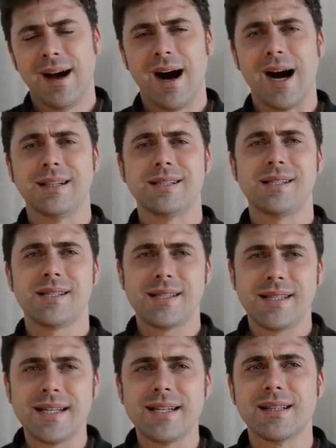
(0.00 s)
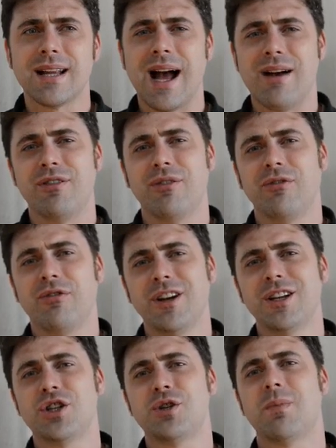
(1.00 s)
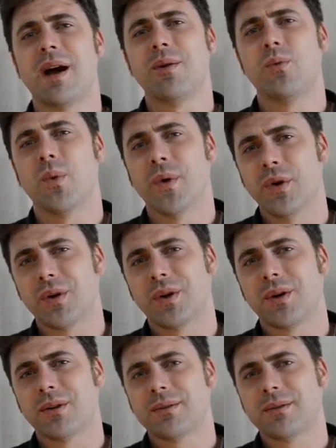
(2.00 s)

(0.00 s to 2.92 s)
I still haven't finished my work."